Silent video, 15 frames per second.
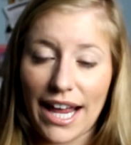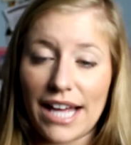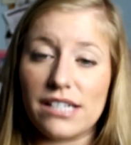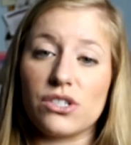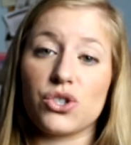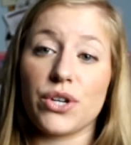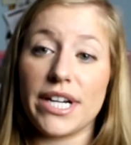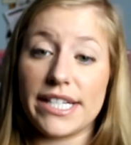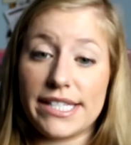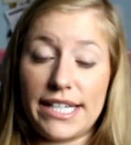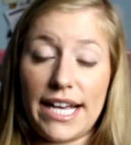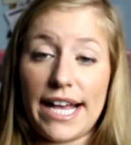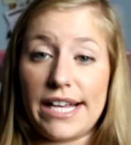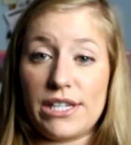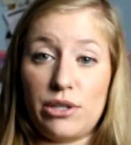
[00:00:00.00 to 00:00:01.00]
And
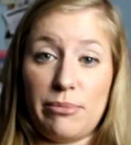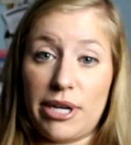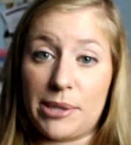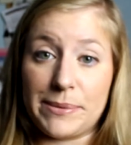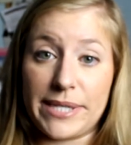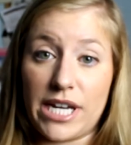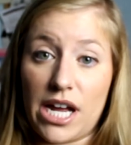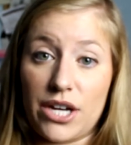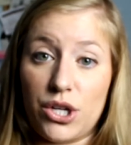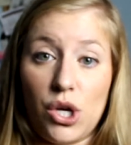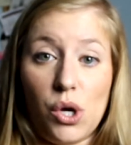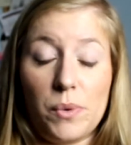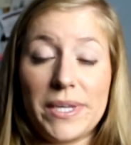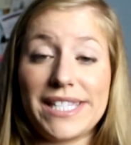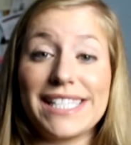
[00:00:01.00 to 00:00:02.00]
Tracy, as you may or may not
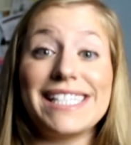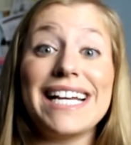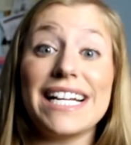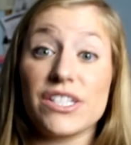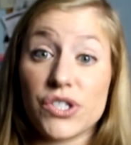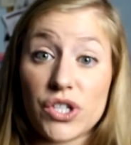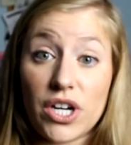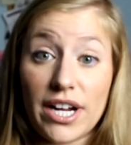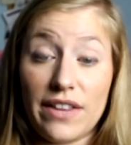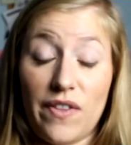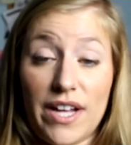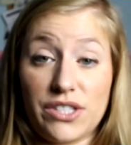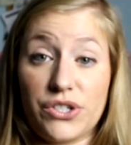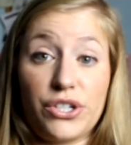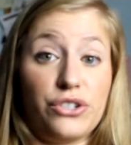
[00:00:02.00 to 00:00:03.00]
know, is a dancer, and
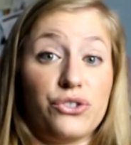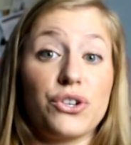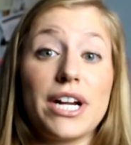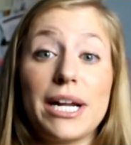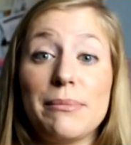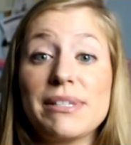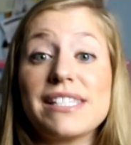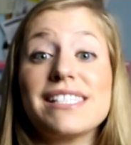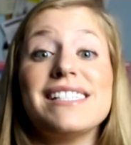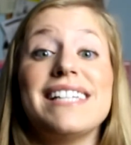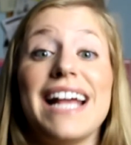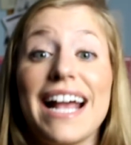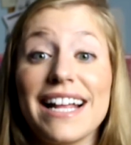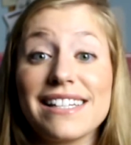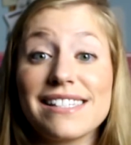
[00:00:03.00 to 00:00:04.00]
that's her dream, is to
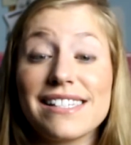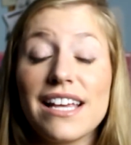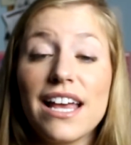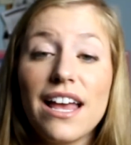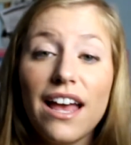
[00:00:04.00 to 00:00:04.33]
dance.